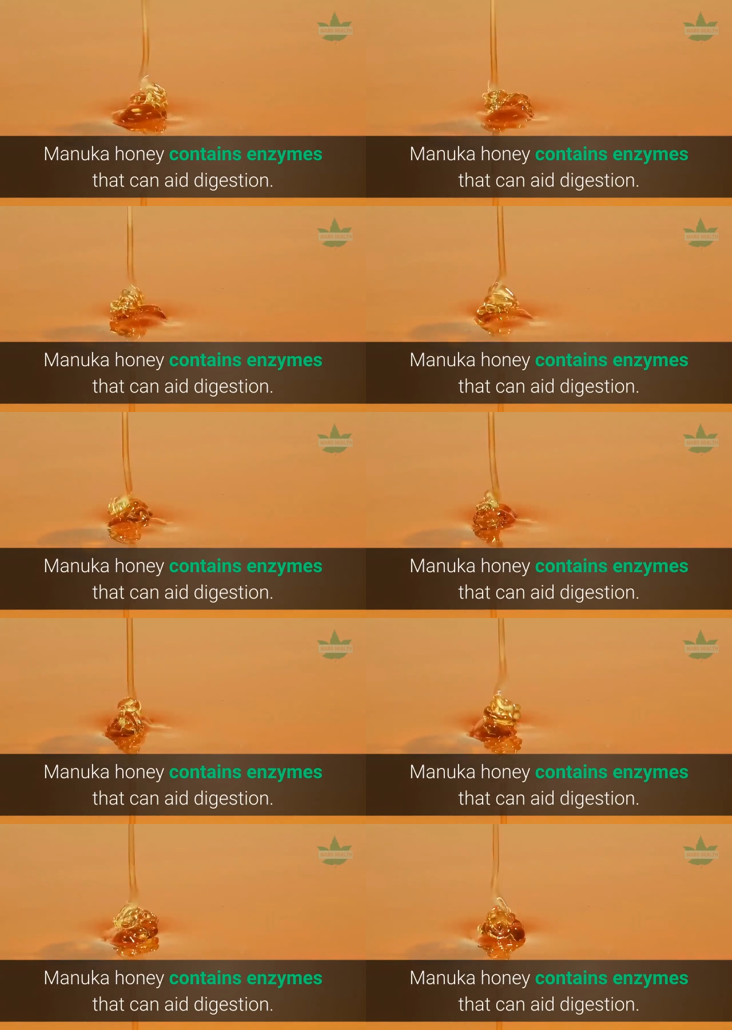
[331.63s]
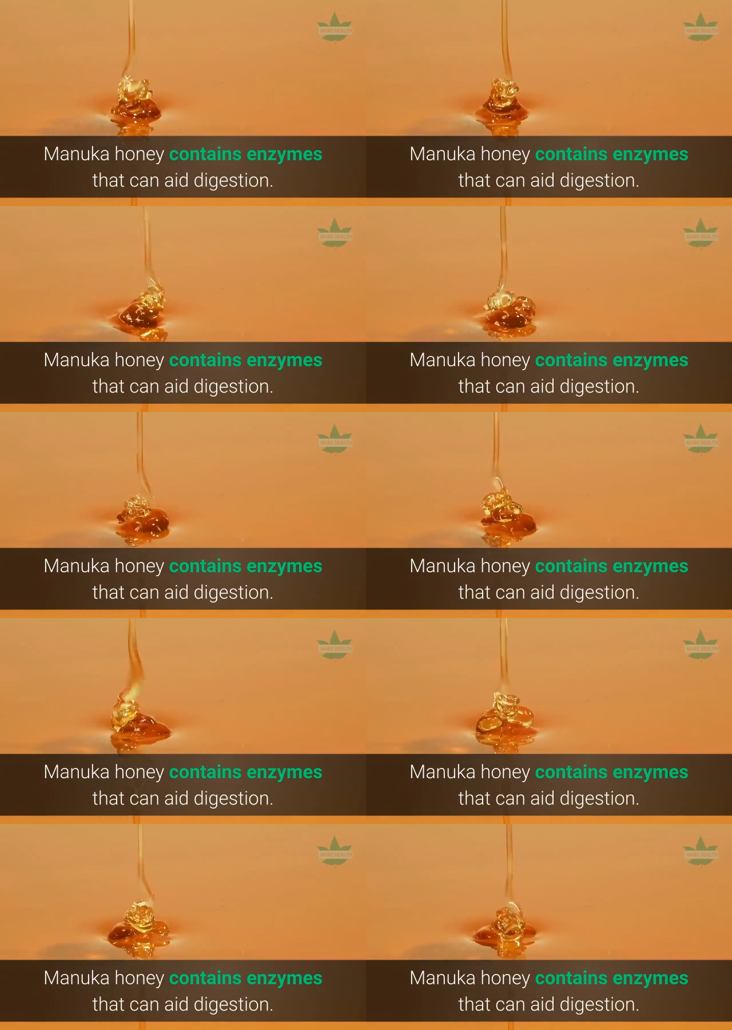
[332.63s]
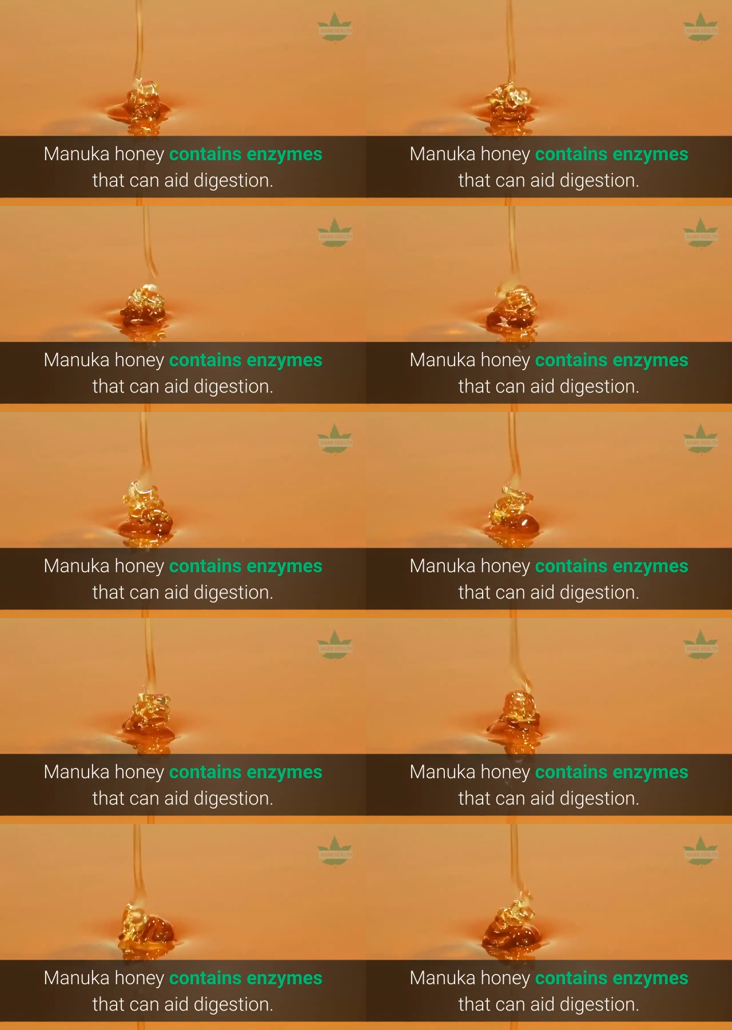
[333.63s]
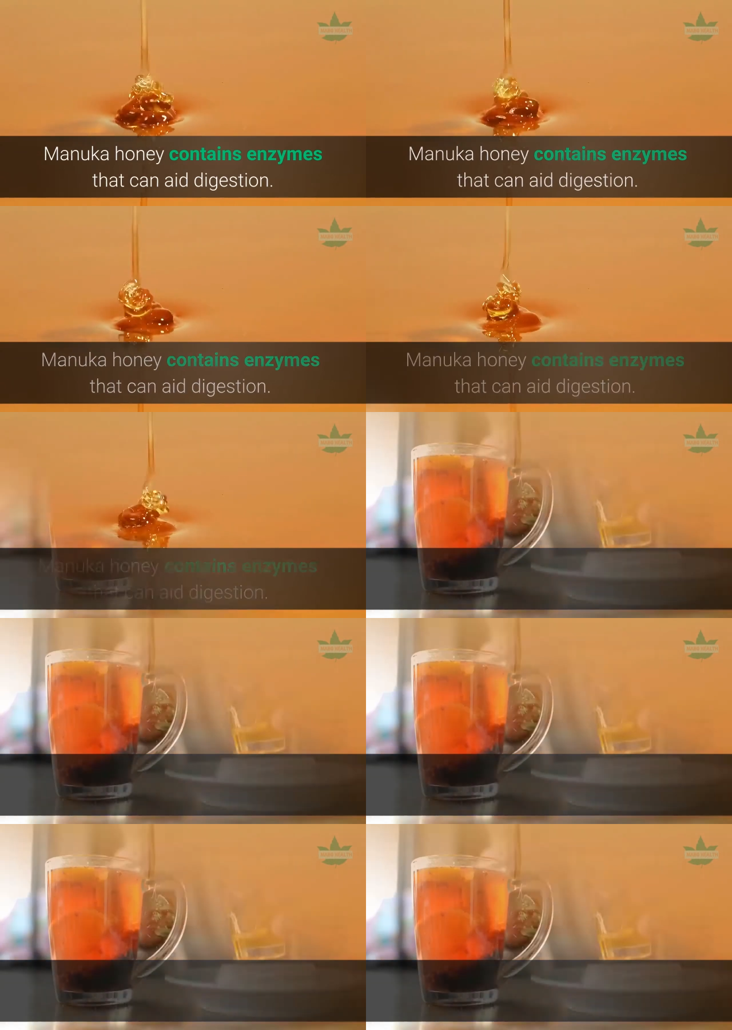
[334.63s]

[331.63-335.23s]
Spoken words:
[unreadable: no face in view]